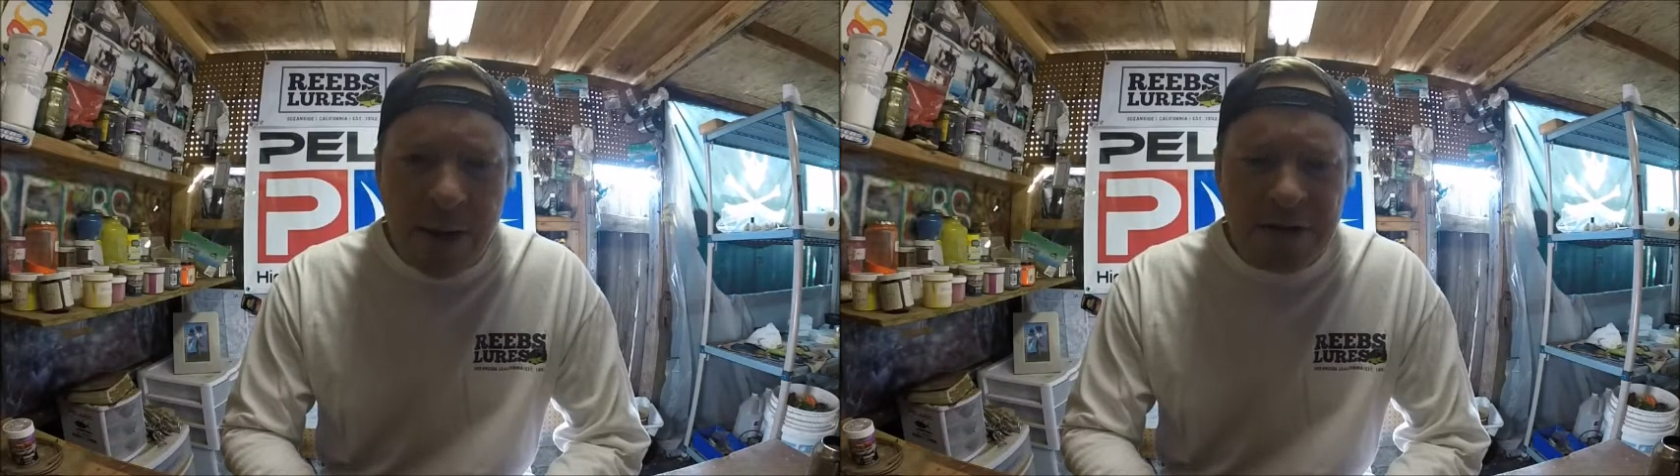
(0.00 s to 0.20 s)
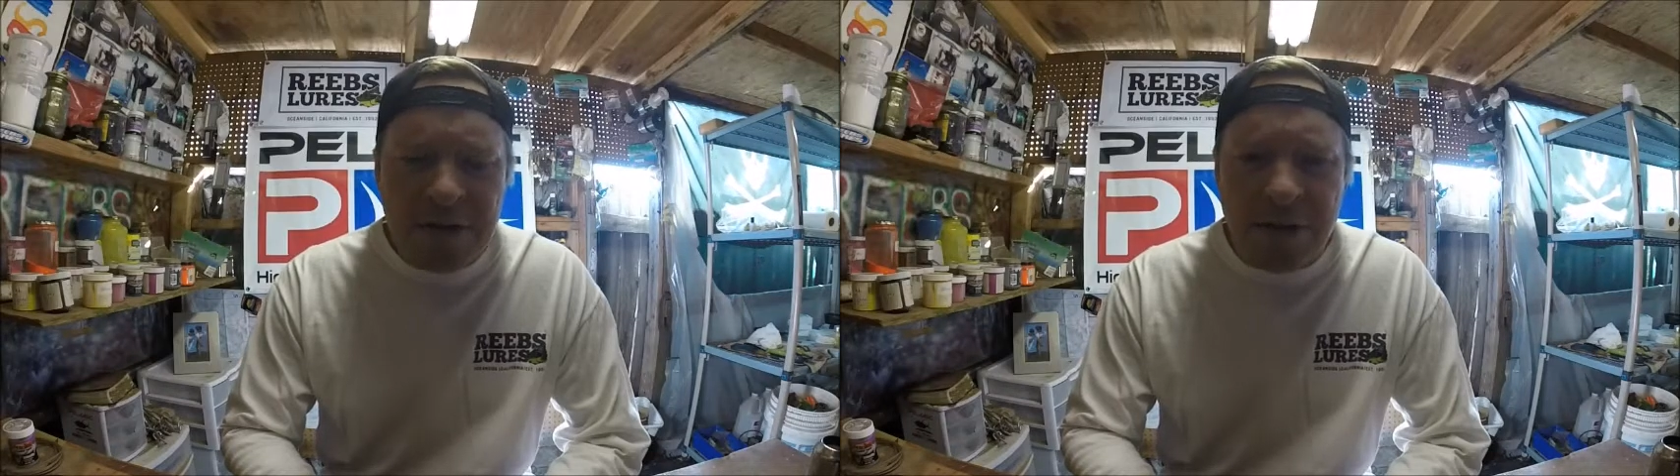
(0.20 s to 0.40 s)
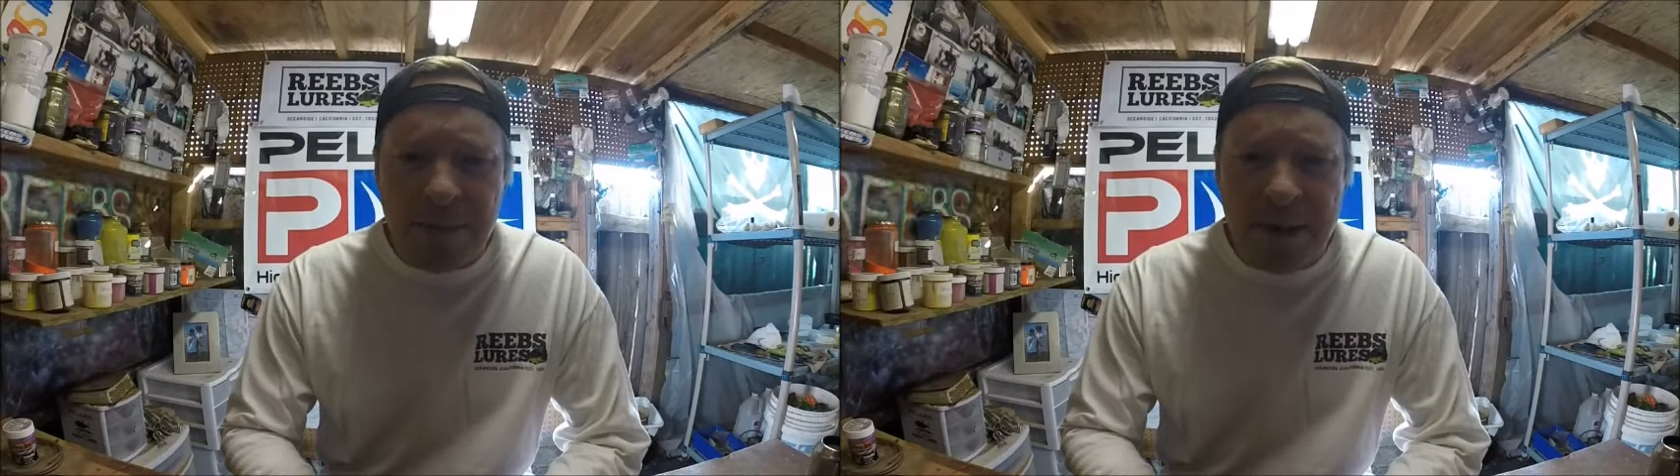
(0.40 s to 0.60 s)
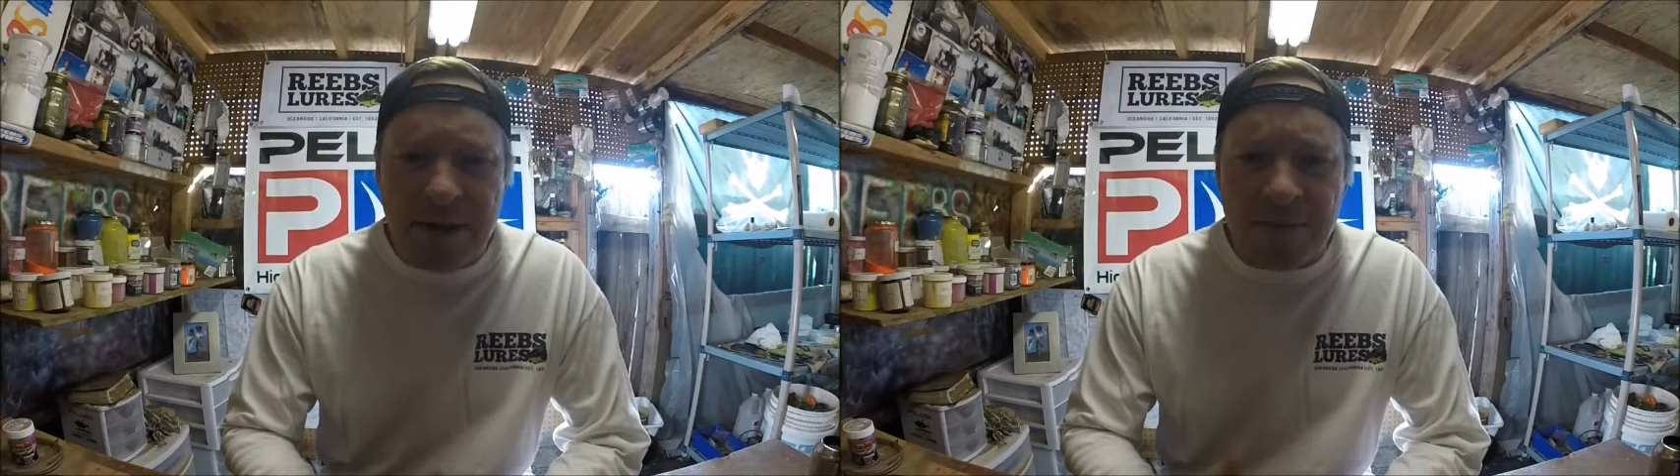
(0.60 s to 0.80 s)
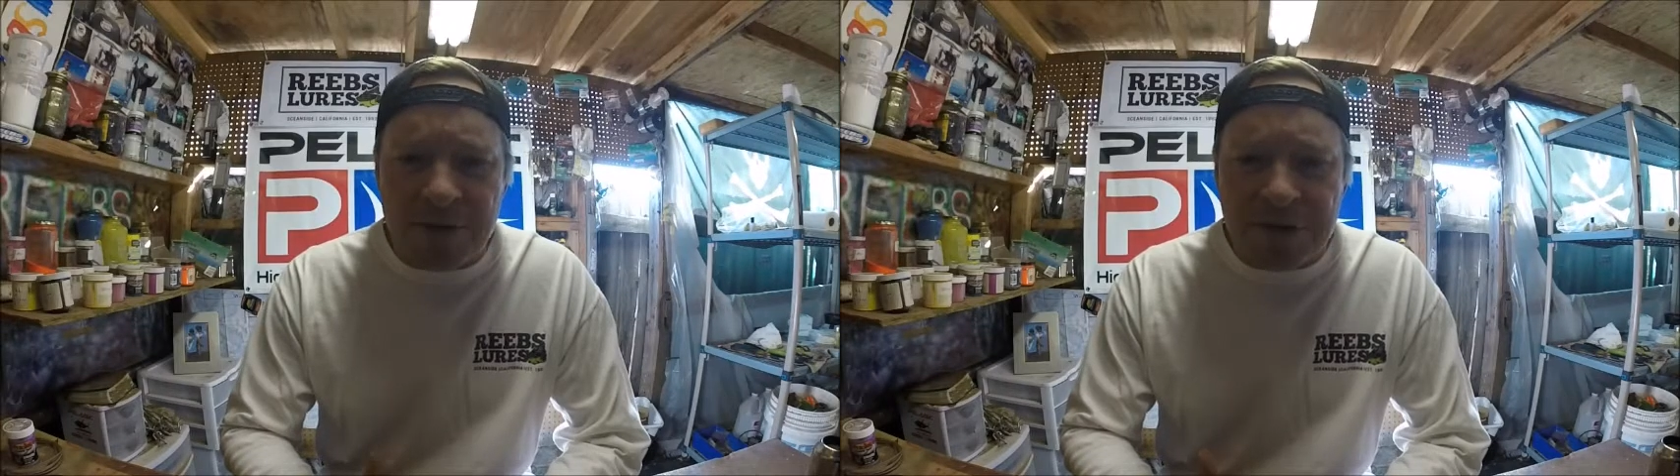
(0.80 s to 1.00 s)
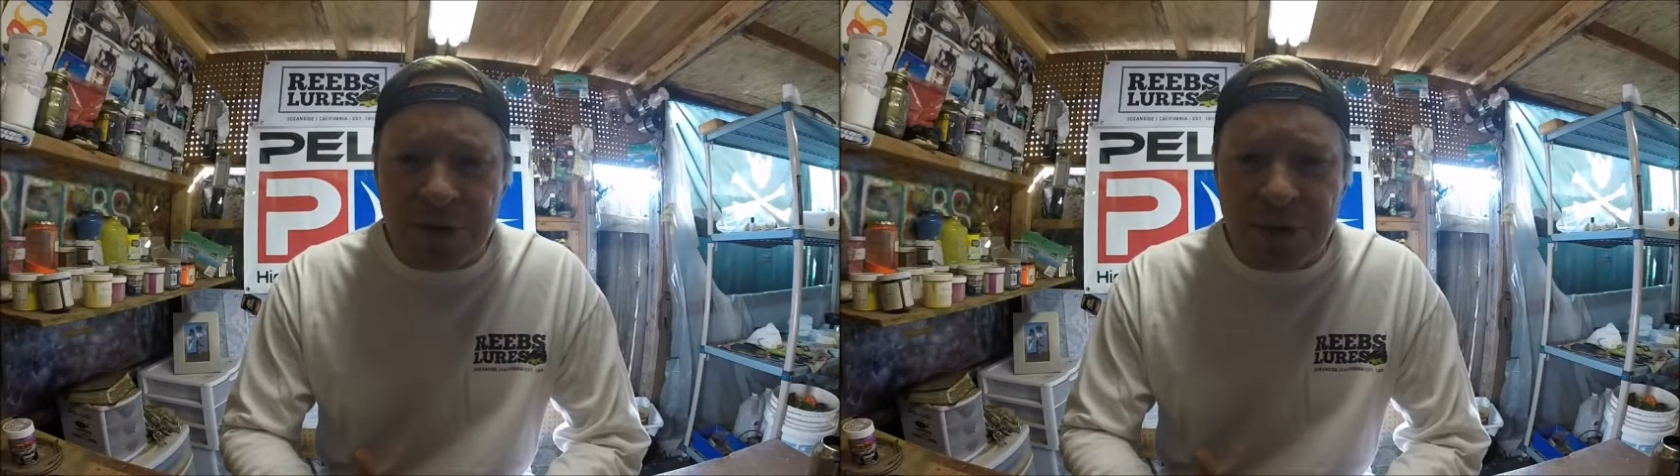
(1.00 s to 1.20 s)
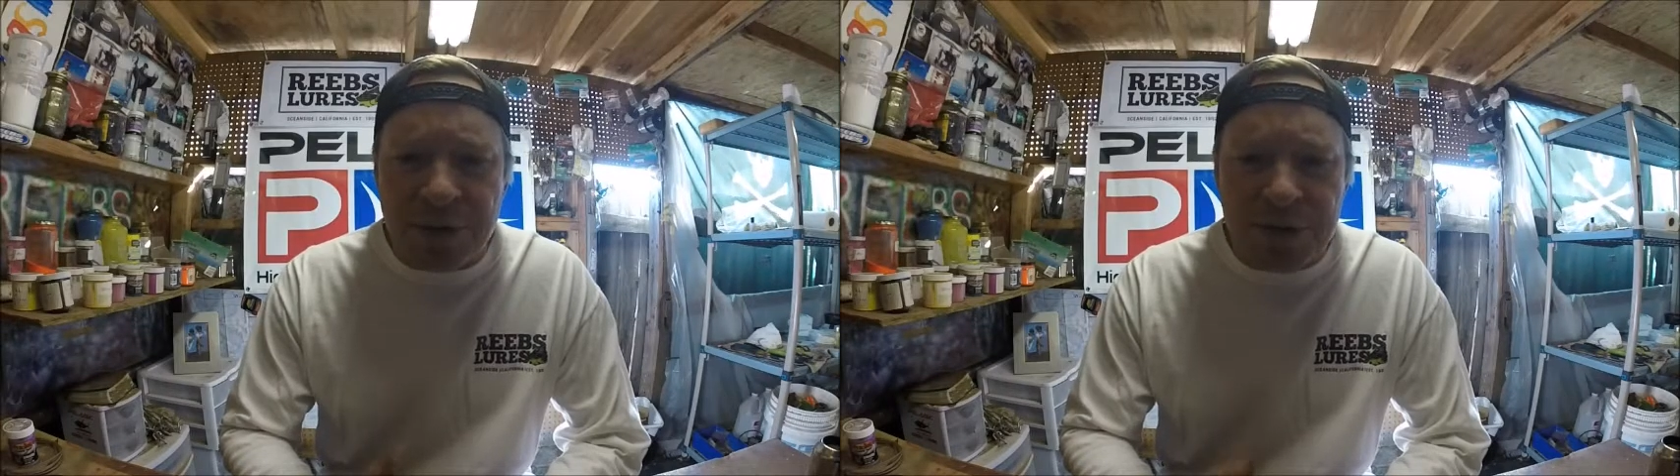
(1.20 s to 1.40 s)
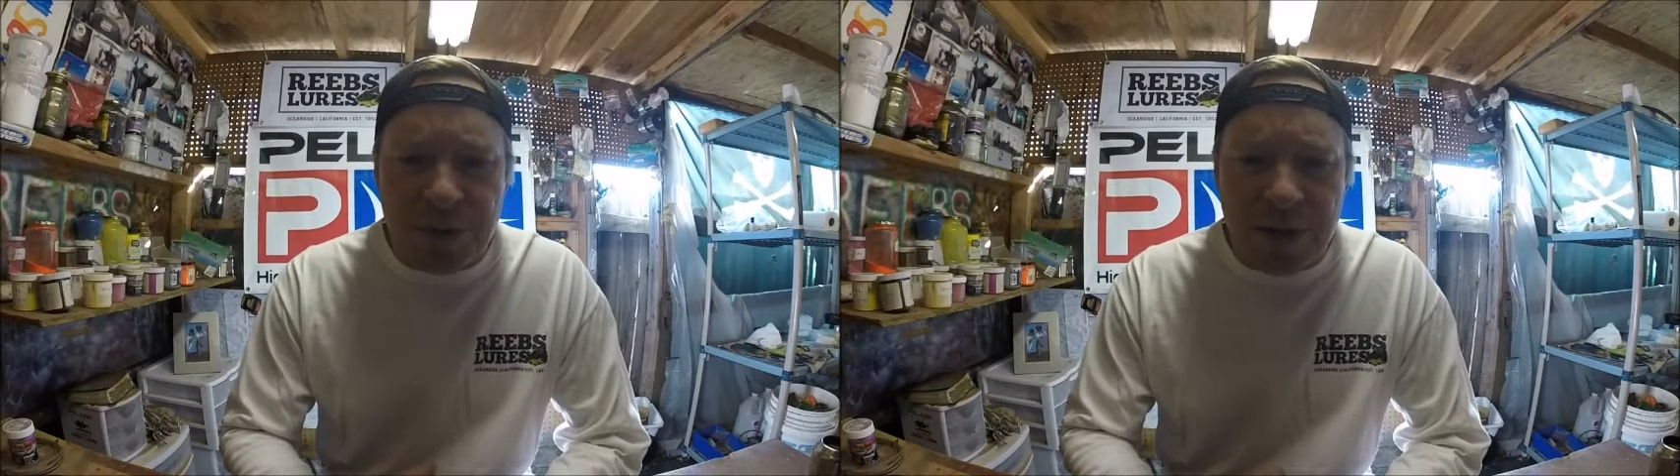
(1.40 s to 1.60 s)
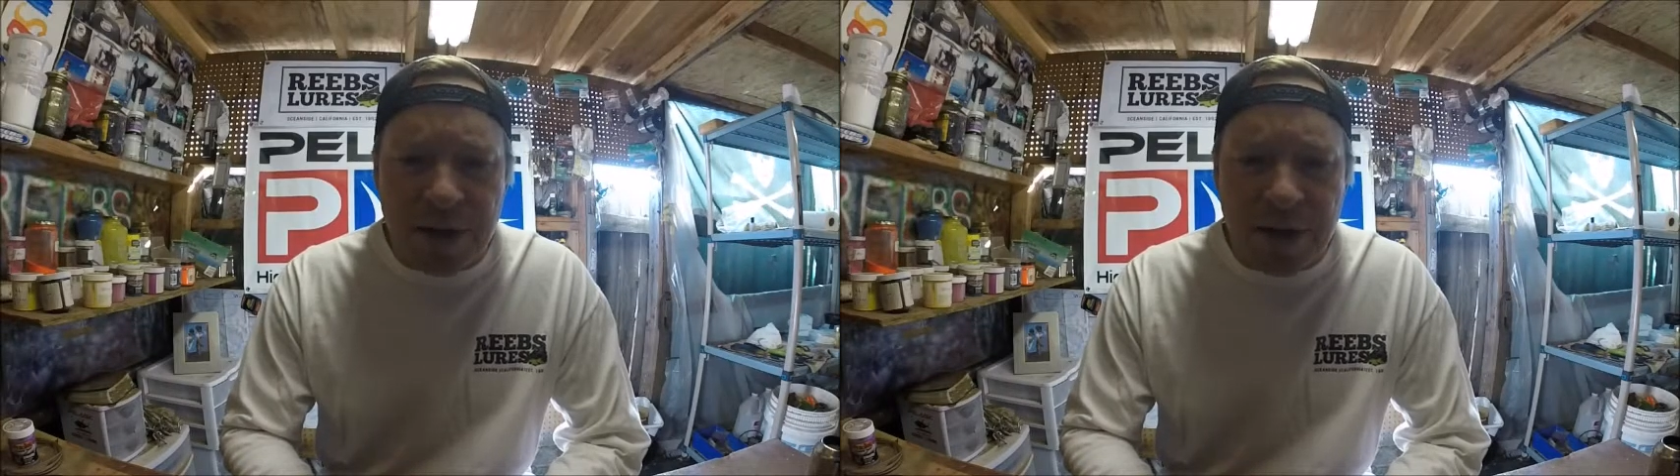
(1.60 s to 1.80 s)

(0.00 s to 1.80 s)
I started making fishing lures when